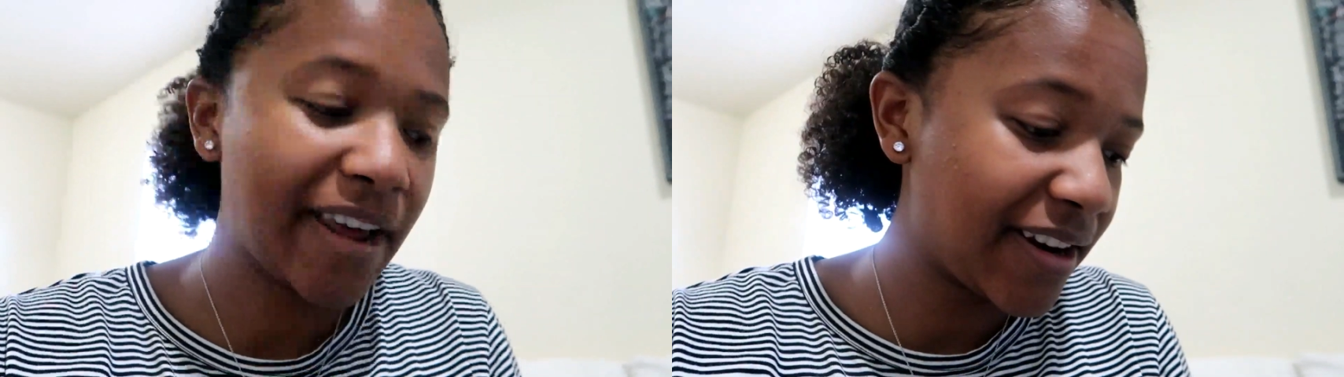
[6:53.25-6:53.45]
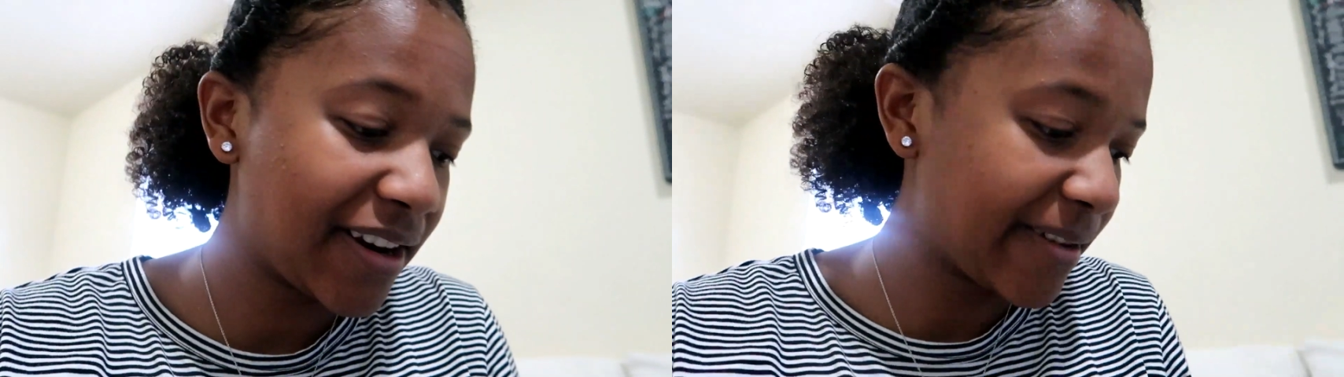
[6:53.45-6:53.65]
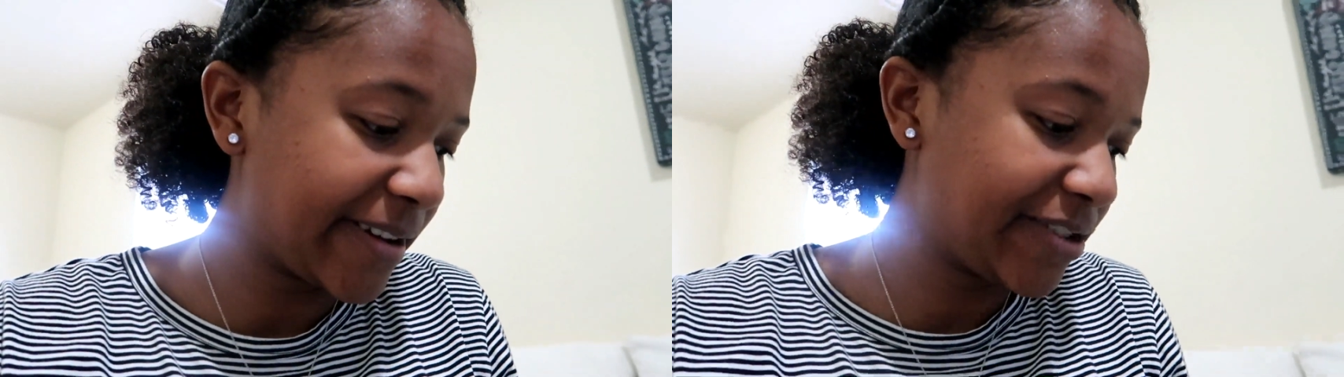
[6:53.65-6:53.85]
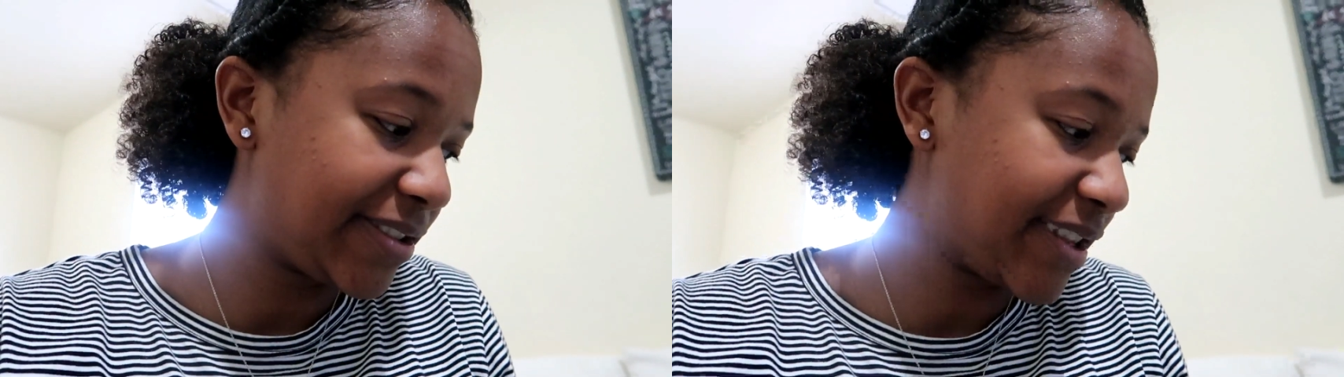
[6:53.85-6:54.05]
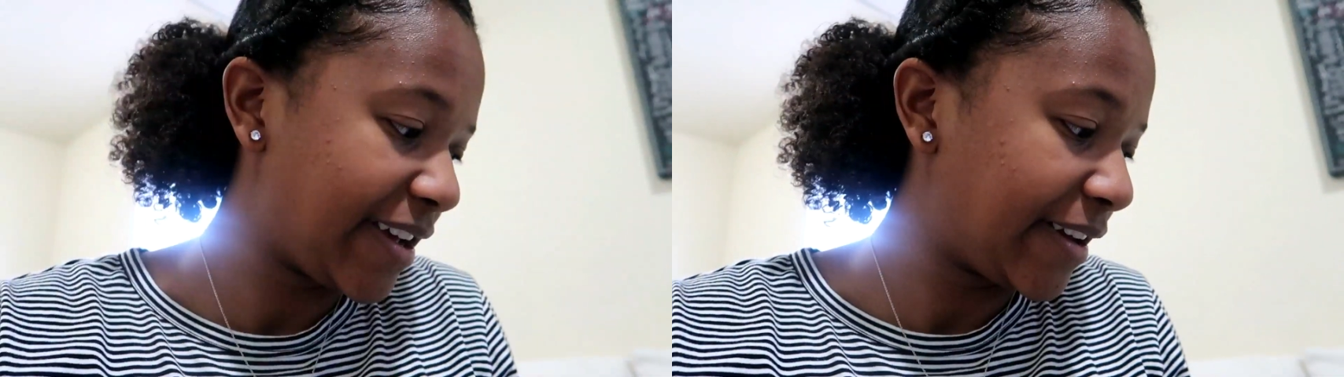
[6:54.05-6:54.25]
anything I
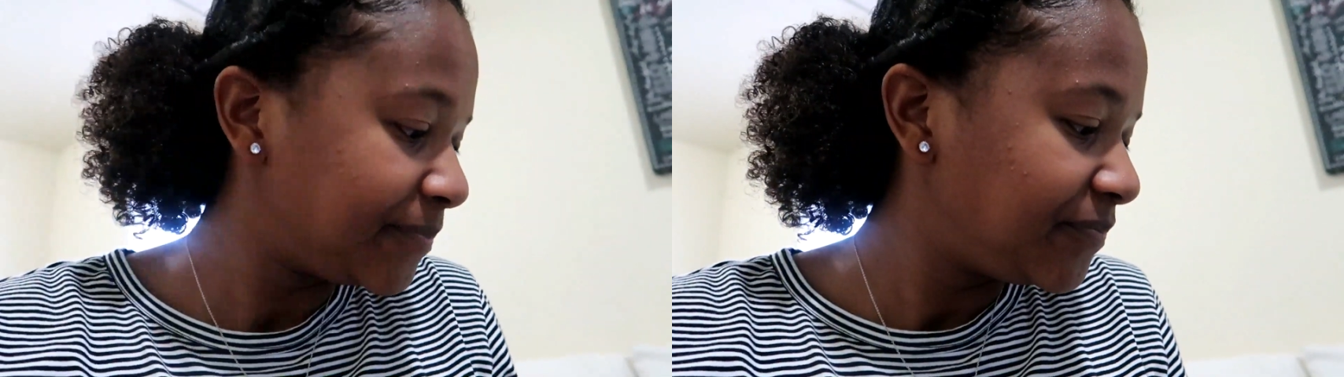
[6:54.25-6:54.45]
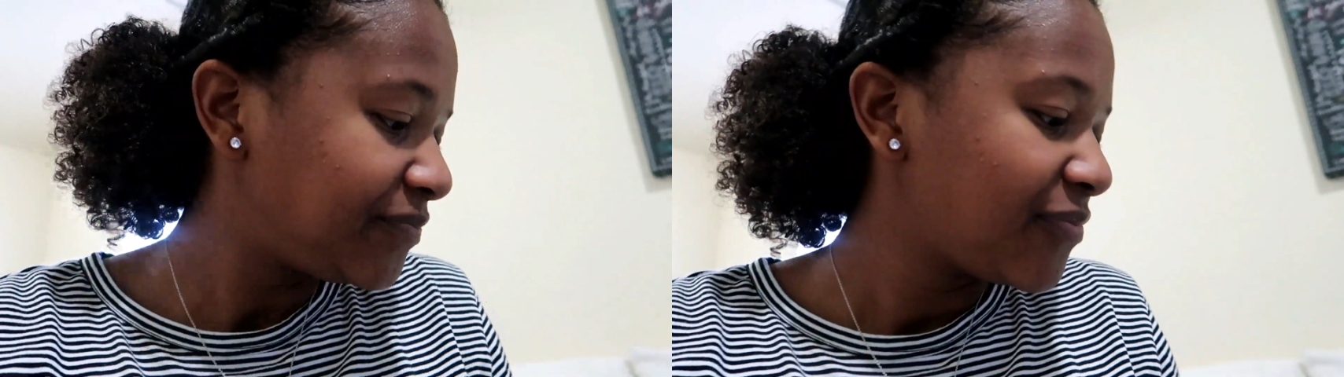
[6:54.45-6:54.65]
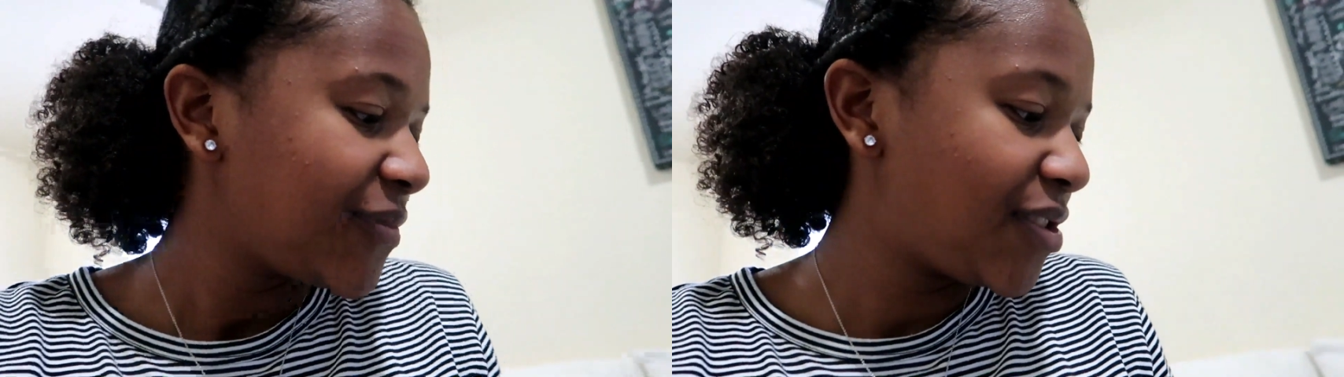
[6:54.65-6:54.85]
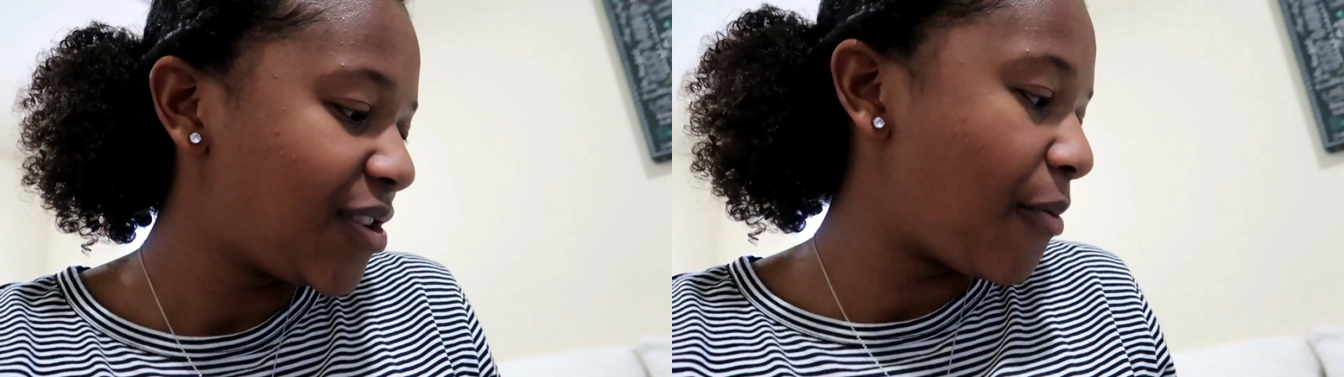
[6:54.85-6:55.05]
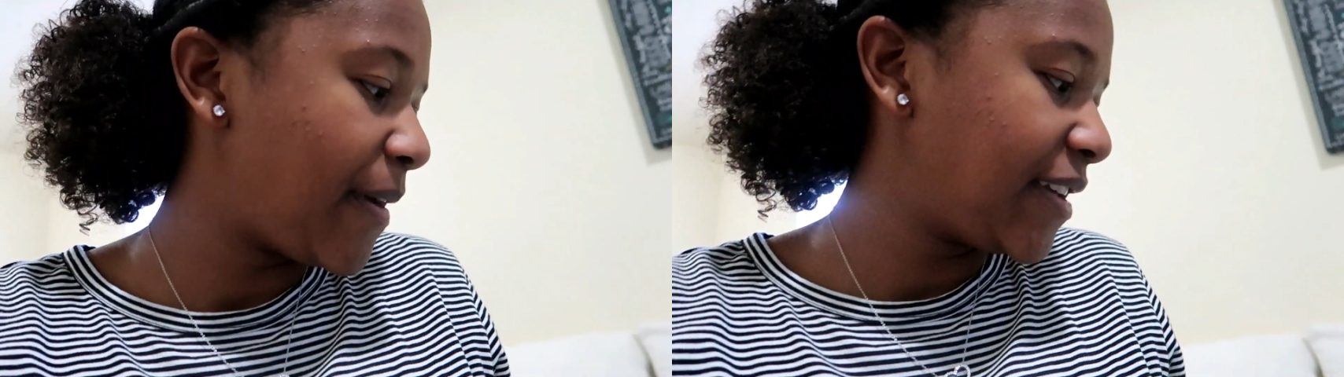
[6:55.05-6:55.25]
just did.
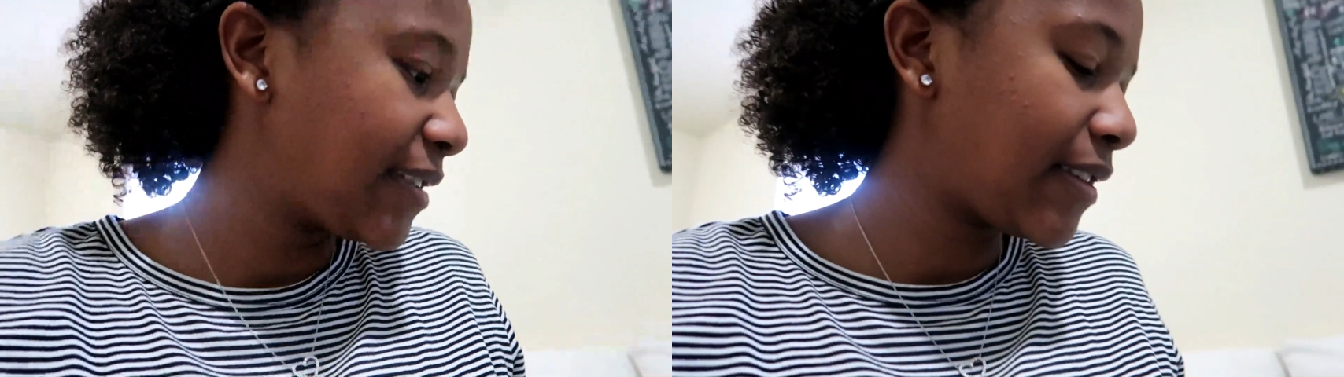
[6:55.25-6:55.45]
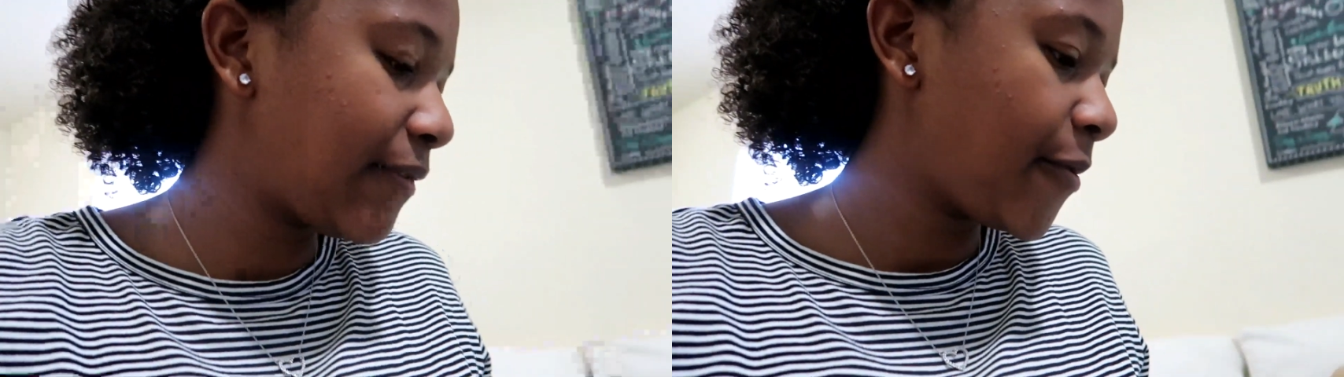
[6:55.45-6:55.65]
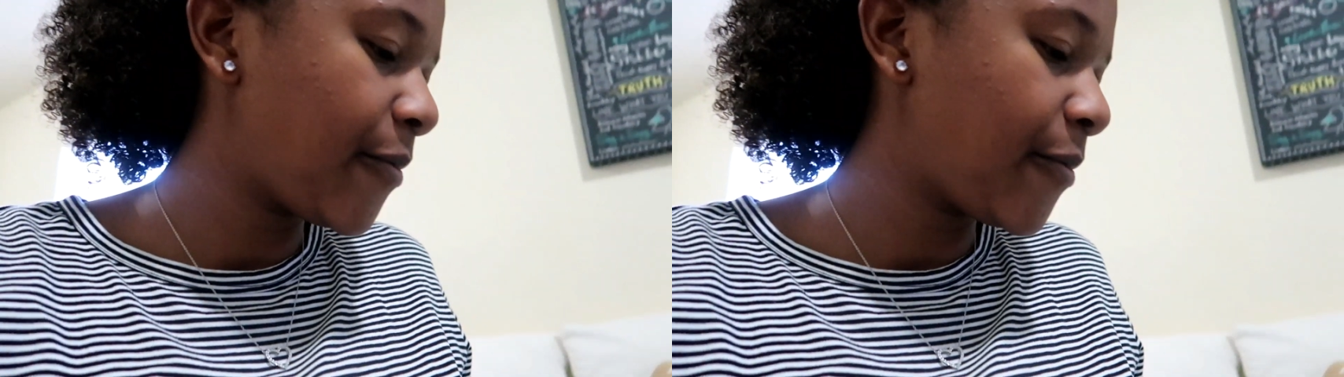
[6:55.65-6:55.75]
So basically for